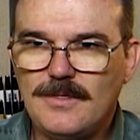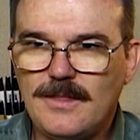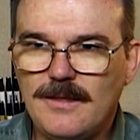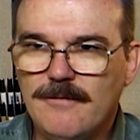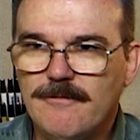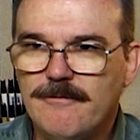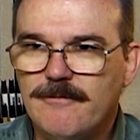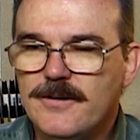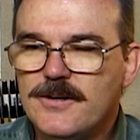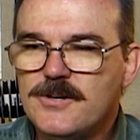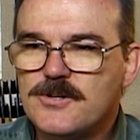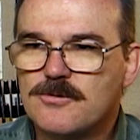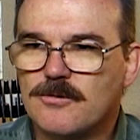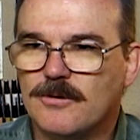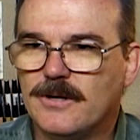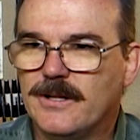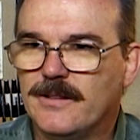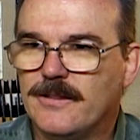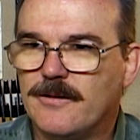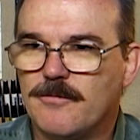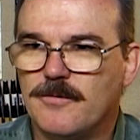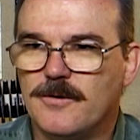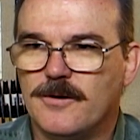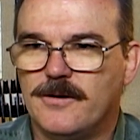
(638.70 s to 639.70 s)
visual,
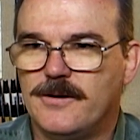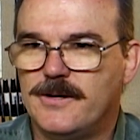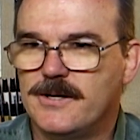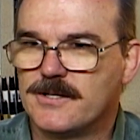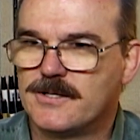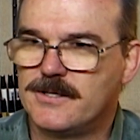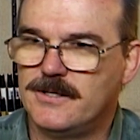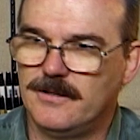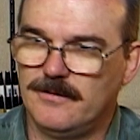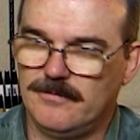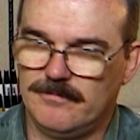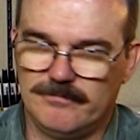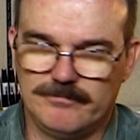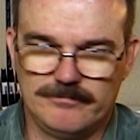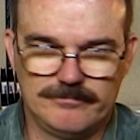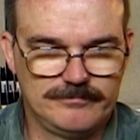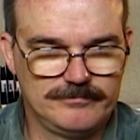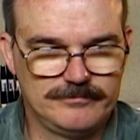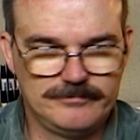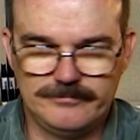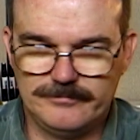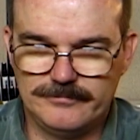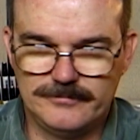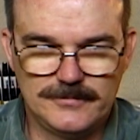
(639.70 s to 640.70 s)
and there were just
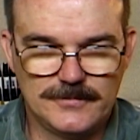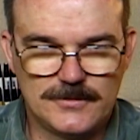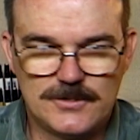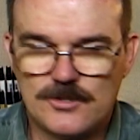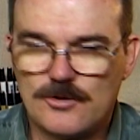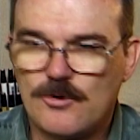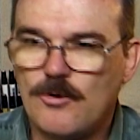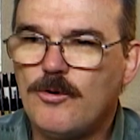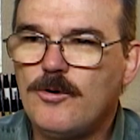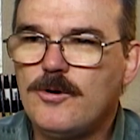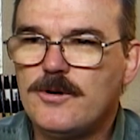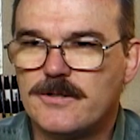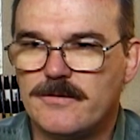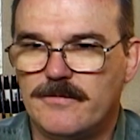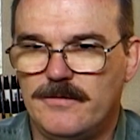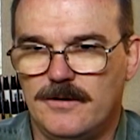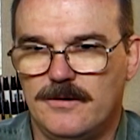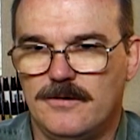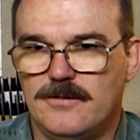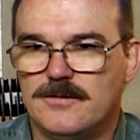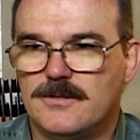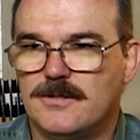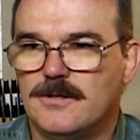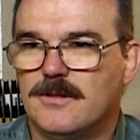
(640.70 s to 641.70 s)
scores of
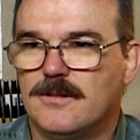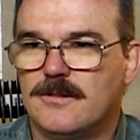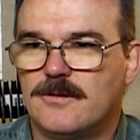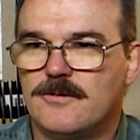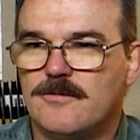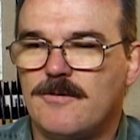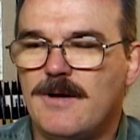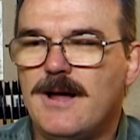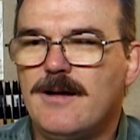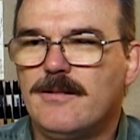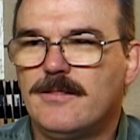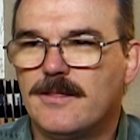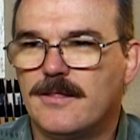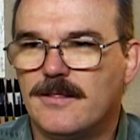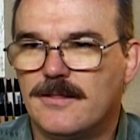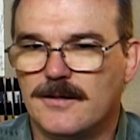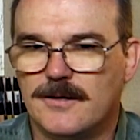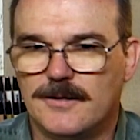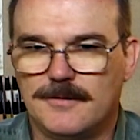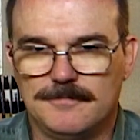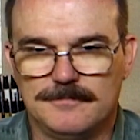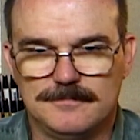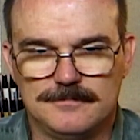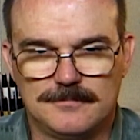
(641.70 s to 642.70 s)
those throughout the thing.
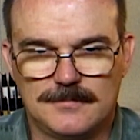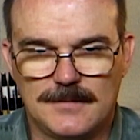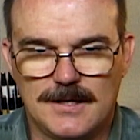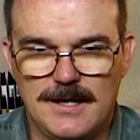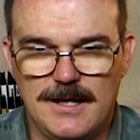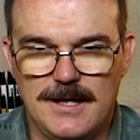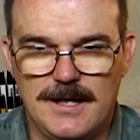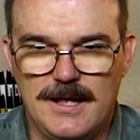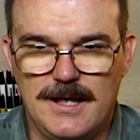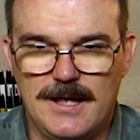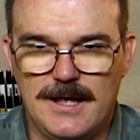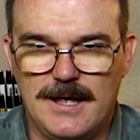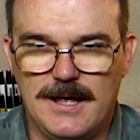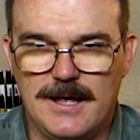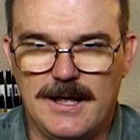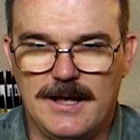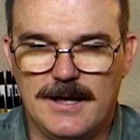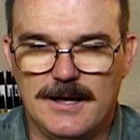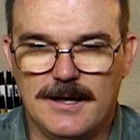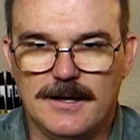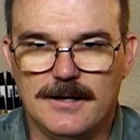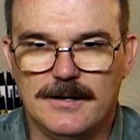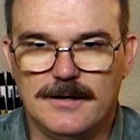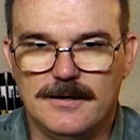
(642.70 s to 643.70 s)

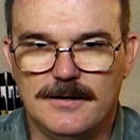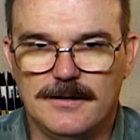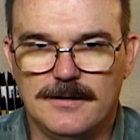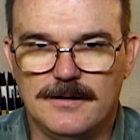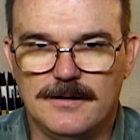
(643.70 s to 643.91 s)
And